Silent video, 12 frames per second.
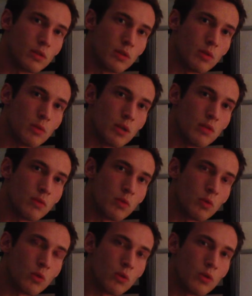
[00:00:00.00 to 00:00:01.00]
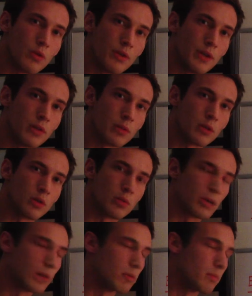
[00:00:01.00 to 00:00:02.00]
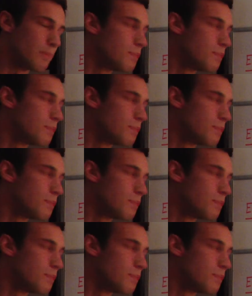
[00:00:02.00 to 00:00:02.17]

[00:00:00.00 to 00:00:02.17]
that we made for the Taylor-Maccoll problem,